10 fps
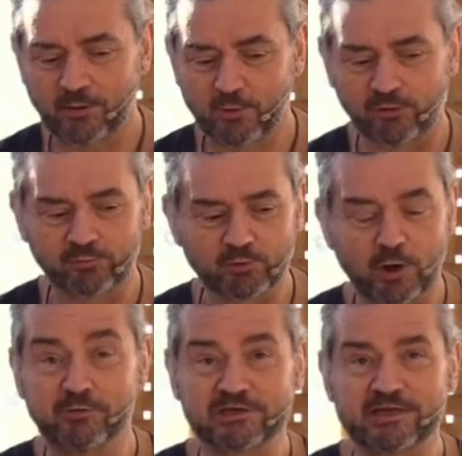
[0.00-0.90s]
I'm on
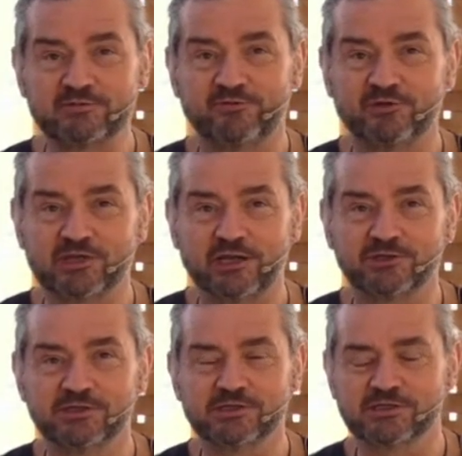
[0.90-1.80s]
proprioceptive
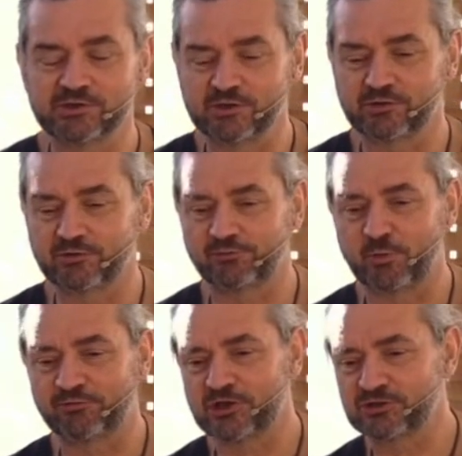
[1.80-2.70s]
intelligence. Uh,
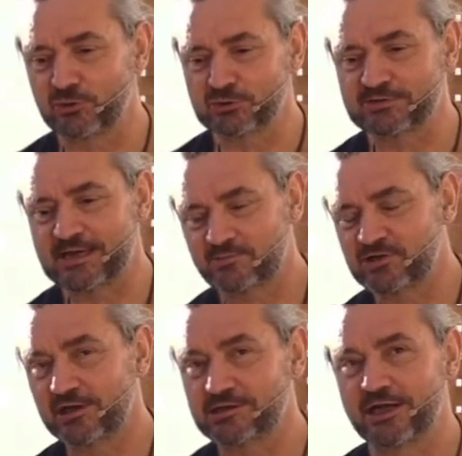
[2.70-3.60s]
the, my first course was
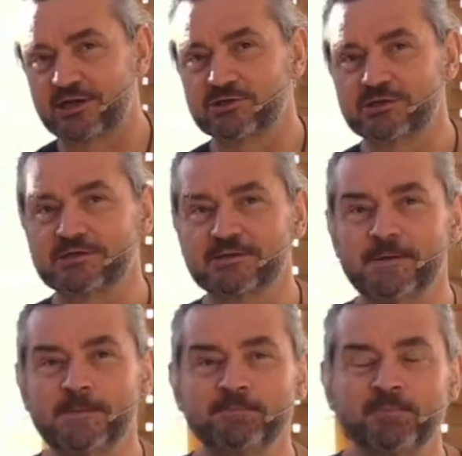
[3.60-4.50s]
haptic intelligence,
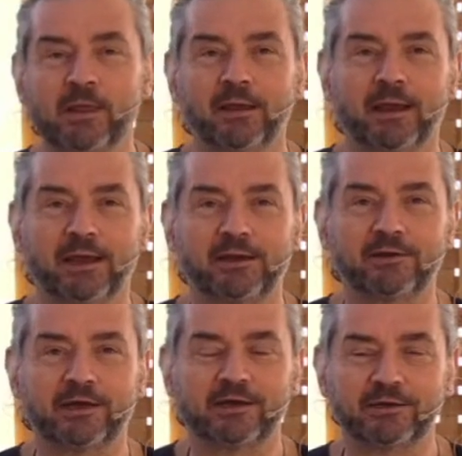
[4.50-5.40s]

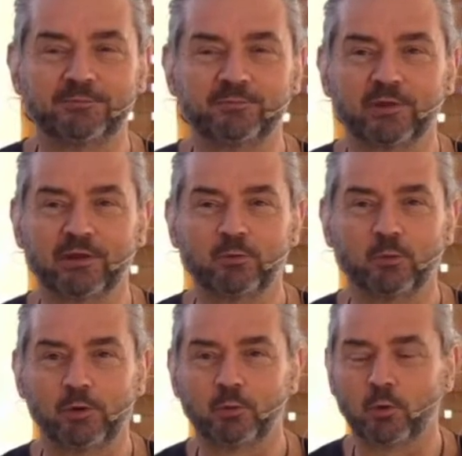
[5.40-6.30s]
and um,
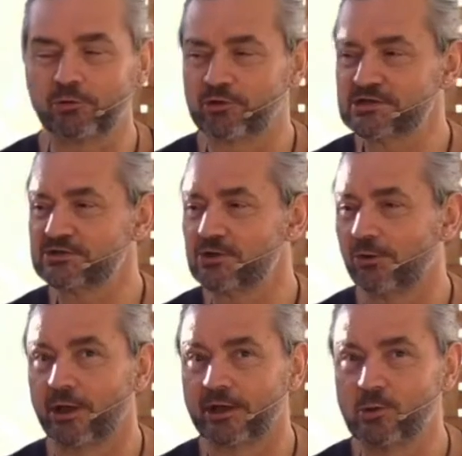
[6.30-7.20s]
what what these
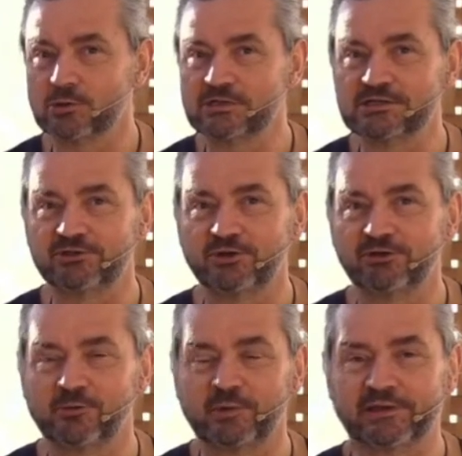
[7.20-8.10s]
online courses are
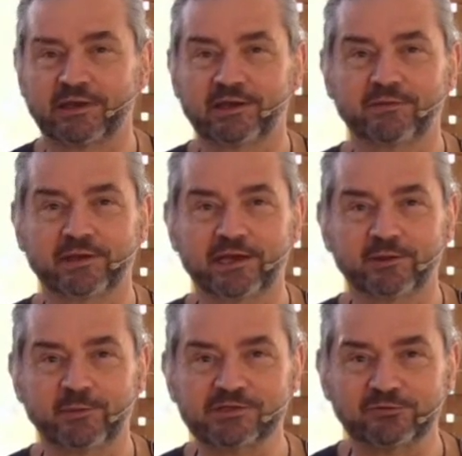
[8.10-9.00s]
doing for me, they're, they're
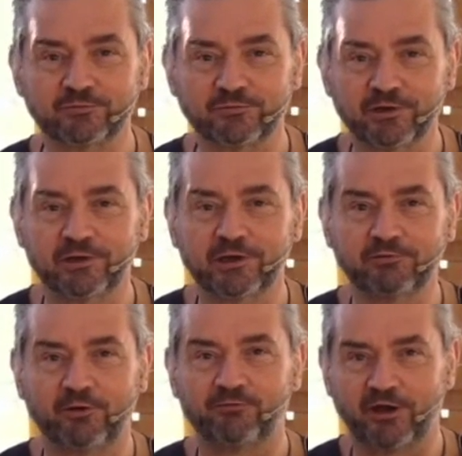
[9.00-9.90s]
getting me to
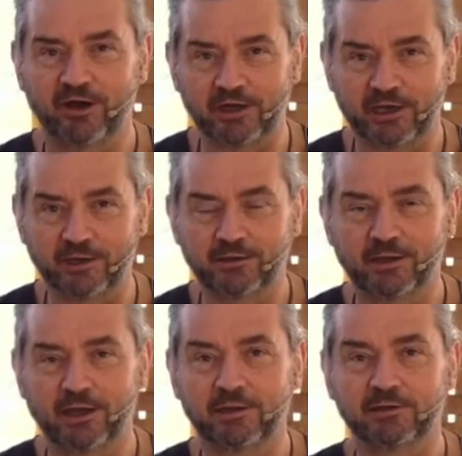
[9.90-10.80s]
really
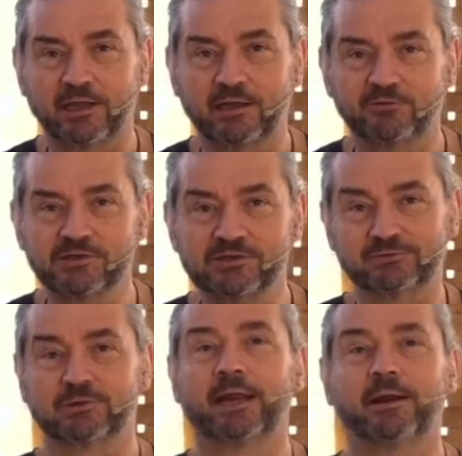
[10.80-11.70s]
refine and get
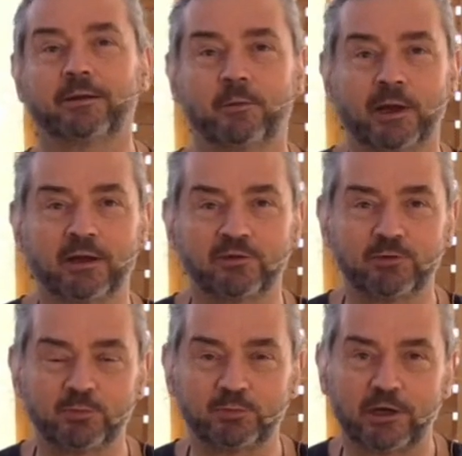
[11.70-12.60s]
crystal clear
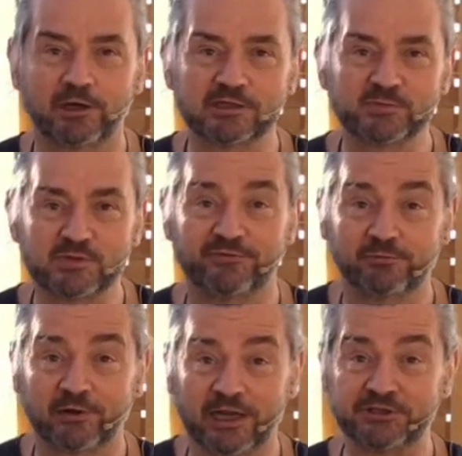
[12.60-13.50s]
about uh,
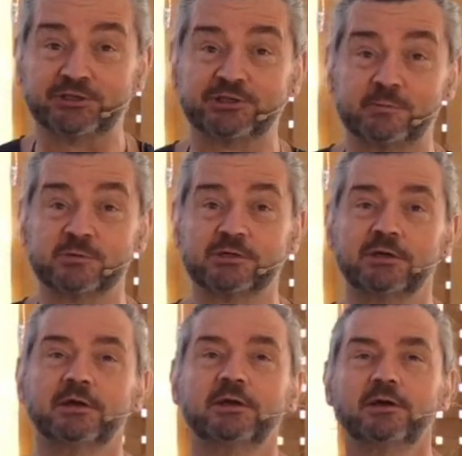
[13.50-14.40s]
specific relationships,